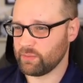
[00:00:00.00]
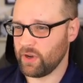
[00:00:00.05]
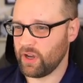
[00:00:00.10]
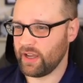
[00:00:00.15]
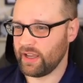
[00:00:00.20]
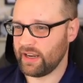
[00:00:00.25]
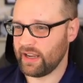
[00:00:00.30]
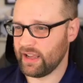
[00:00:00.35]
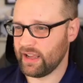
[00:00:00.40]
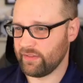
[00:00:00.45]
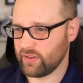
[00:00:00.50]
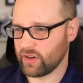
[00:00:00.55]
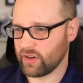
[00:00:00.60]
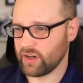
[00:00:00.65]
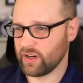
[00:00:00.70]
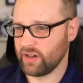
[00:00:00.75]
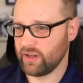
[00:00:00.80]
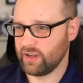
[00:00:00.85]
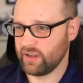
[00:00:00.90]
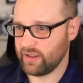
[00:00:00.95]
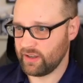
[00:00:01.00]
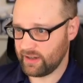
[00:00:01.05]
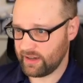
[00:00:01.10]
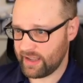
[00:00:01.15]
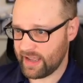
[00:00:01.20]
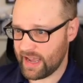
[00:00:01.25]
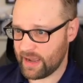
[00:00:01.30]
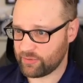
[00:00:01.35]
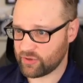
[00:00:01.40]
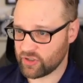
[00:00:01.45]
ever
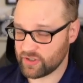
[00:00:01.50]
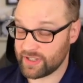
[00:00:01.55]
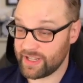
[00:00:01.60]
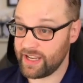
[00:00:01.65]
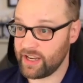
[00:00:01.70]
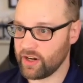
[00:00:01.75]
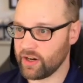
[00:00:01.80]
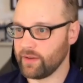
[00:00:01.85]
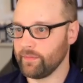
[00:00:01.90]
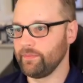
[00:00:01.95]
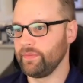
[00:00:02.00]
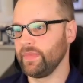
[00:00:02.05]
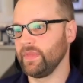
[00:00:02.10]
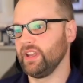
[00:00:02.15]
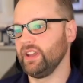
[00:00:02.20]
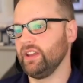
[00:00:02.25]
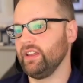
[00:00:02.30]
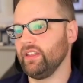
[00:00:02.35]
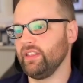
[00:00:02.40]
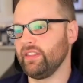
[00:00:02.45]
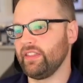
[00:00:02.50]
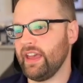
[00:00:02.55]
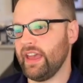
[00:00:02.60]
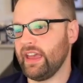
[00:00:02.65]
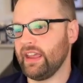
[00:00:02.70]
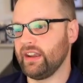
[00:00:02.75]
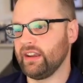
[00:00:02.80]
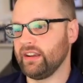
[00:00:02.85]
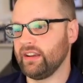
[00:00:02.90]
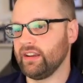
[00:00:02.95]
captures here,
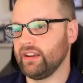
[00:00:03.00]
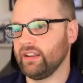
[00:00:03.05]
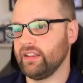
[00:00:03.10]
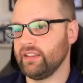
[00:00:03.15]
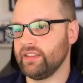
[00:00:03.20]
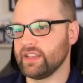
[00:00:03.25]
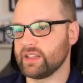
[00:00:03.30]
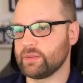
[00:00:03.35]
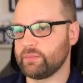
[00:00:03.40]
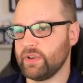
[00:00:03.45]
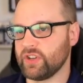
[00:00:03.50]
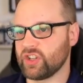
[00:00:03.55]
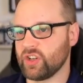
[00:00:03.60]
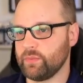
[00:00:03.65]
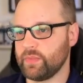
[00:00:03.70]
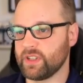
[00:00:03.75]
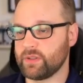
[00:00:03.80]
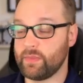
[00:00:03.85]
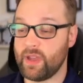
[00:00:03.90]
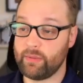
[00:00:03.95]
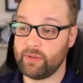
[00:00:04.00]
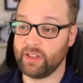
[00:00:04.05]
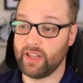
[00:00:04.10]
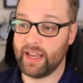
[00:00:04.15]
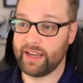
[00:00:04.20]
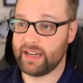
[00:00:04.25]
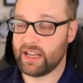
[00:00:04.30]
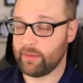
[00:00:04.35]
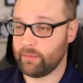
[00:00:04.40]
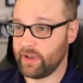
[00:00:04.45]
then this bishop is maybe
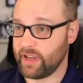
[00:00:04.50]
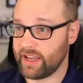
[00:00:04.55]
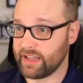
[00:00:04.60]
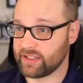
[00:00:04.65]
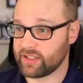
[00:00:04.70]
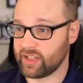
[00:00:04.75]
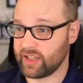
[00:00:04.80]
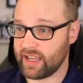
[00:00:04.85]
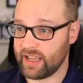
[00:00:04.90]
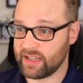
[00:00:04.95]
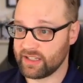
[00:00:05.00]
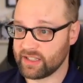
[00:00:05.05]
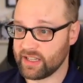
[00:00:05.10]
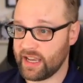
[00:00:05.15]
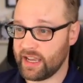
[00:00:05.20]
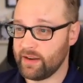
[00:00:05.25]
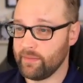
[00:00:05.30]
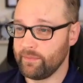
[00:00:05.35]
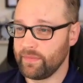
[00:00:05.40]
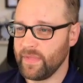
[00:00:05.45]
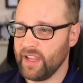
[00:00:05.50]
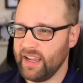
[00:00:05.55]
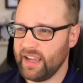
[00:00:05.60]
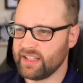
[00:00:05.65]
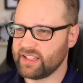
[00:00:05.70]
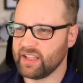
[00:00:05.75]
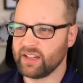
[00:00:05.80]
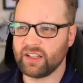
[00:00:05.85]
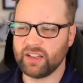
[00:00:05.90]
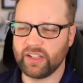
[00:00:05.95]
lined up against the king side. It's
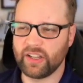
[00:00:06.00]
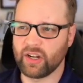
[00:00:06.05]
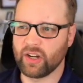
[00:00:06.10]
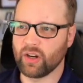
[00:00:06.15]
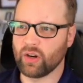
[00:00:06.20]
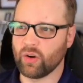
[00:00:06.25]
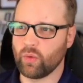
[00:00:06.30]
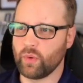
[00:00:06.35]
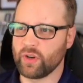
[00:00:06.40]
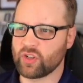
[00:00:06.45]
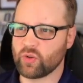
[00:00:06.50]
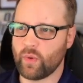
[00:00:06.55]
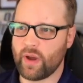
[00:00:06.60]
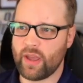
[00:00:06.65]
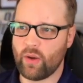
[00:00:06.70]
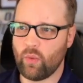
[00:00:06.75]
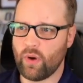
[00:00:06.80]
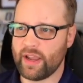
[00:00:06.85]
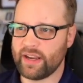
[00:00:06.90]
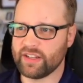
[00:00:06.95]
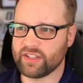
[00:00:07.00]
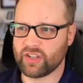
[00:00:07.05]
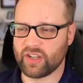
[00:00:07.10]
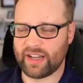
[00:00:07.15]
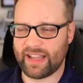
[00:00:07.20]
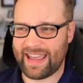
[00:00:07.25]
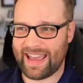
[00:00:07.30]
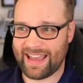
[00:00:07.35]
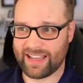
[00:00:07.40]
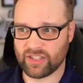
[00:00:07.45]
unclear which way white is going to
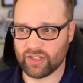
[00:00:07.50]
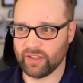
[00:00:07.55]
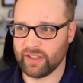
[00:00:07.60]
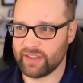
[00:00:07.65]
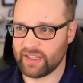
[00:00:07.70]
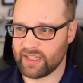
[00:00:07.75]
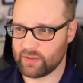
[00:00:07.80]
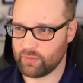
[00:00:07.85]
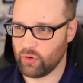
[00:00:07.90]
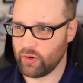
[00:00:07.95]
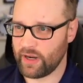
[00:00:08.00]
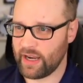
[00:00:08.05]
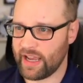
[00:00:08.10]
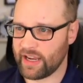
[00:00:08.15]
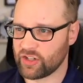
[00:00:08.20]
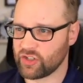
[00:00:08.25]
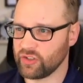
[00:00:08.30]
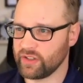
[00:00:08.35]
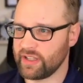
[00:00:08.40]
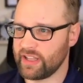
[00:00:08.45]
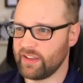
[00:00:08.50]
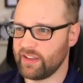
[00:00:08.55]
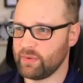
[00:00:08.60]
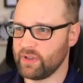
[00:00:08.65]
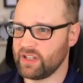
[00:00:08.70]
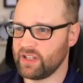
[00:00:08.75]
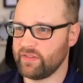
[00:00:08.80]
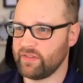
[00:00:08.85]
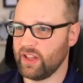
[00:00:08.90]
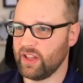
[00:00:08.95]
castle at this point. Actually, they've been
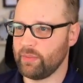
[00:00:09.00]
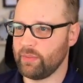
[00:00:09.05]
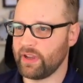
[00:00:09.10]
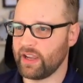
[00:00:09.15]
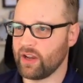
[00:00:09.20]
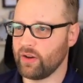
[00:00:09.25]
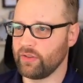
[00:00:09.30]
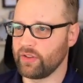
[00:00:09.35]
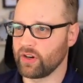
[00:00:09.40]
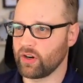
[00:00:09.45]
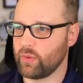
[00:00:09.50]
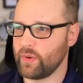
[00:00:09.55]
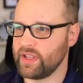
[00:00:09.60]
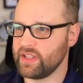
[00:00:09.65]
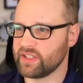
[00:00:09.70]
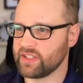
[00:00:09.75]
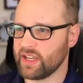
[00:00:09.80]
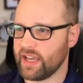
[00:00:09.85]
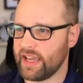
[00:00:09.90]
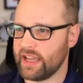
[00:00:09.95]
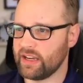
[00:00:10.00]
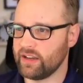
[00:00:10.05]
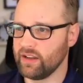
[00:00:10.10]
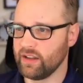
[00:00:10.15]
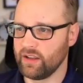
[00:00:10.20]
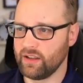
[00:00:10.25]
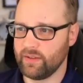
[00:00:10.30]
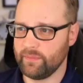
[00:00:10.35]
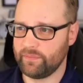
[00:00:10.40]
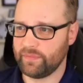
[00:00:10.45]
developing out their queen side
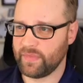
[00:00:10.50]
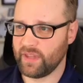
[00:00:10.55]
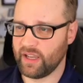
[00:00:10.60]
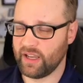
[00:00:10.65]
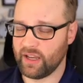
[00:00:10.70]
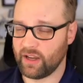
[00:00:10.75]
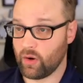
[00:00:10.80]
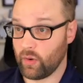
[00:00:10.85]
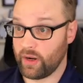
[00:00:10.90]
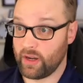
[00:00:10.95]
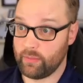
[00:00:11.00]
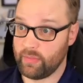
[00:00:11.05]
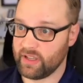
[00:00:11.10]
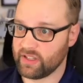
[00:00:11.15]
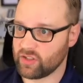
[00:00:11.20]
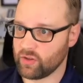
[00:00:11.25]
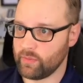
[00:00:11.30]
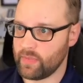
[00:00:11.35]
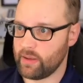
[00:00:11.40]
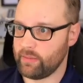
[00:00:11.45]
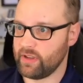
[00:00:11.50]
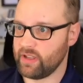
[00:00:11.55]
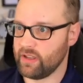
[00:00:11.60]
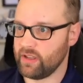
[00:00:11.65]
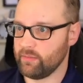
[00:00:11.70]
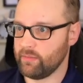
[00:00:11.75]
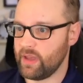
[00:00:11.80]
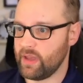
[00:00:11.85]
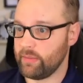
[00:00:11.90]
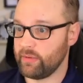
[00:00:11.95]
quite a bit, so maybe
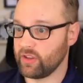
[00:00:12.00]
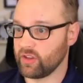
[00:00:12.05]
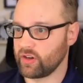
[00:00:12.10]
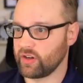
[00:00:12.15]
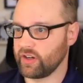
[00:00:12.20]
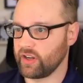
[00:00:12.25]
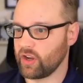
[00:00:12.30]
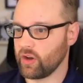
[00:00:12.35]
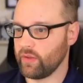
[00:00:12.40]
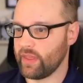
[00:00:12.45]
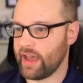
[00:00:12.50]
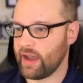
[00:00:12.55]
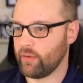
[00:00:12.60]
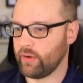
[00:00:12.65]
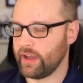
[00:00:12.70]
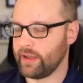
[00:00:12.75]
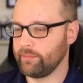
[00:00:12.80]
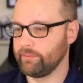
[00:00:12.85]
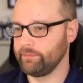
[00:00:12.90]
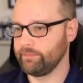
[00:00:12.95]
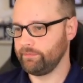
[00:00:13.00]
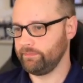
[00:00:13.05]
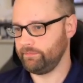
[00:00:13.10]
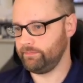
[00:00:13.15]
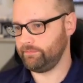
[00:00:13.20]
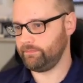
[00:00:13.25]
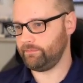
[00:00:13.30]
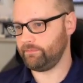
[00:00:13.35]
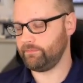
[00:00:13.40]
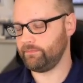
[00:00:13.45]
they're going to go that way.
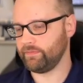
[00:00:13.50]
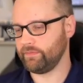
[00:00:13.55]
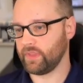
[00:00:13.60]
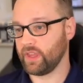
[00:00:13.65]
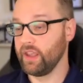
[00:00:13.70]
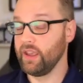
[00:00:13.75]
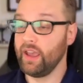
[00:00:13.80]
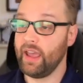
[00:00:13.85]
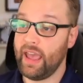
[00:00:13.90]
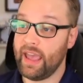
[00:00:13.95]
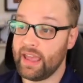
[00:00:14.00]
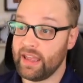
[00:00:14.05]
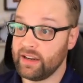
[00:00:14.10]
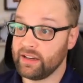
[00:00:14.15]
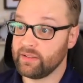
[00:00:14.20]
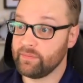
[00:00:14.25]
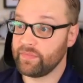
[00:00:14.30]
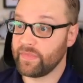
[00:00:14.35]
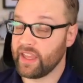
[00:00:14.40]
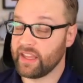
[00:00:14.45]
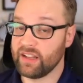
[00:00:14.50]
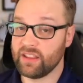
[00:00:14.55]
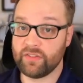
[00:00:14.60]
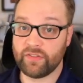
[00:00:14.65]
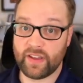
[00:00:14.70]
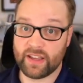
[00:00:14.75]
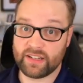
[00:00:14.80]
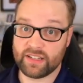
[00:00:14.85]
and in the fantasy